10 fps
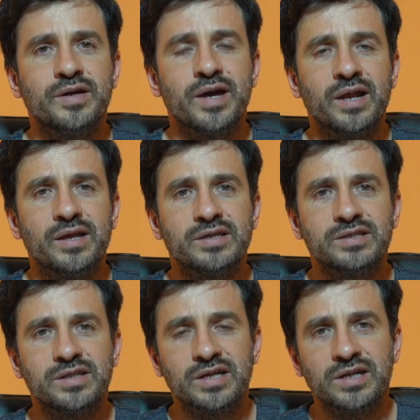
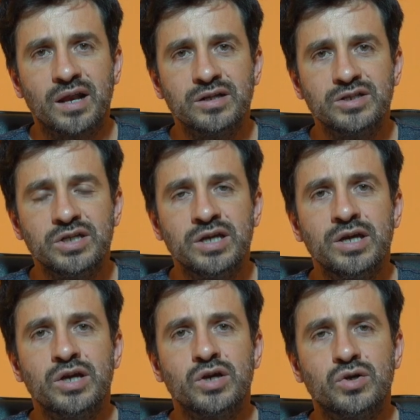LAS technology
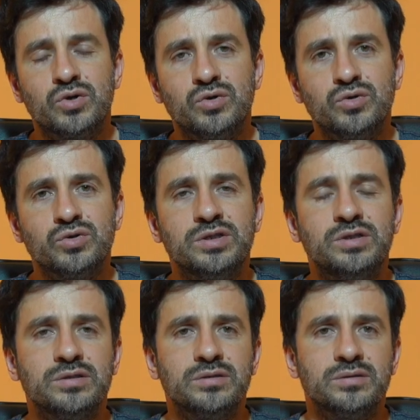
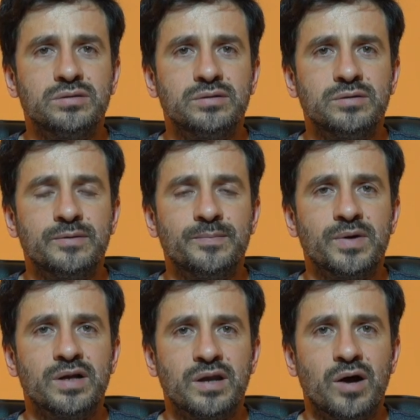could
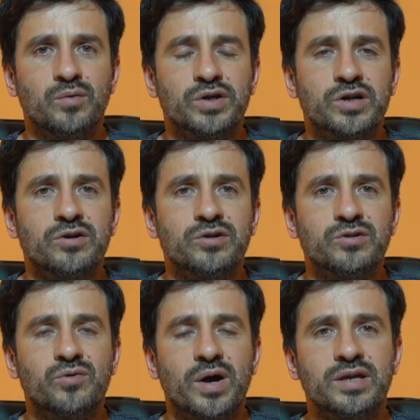allow the
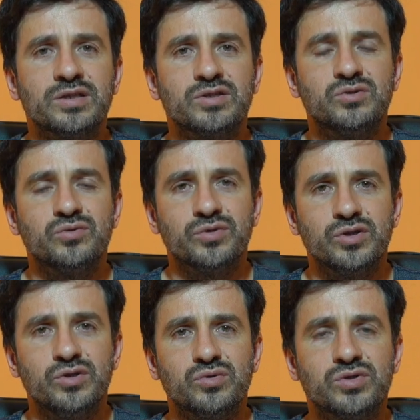current rockets to
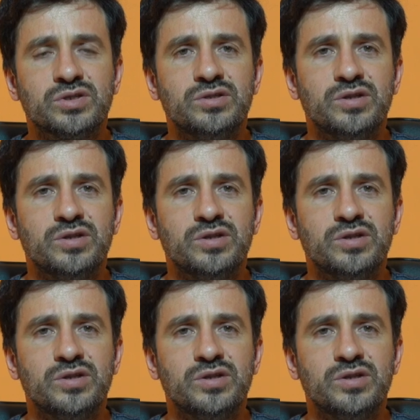reduce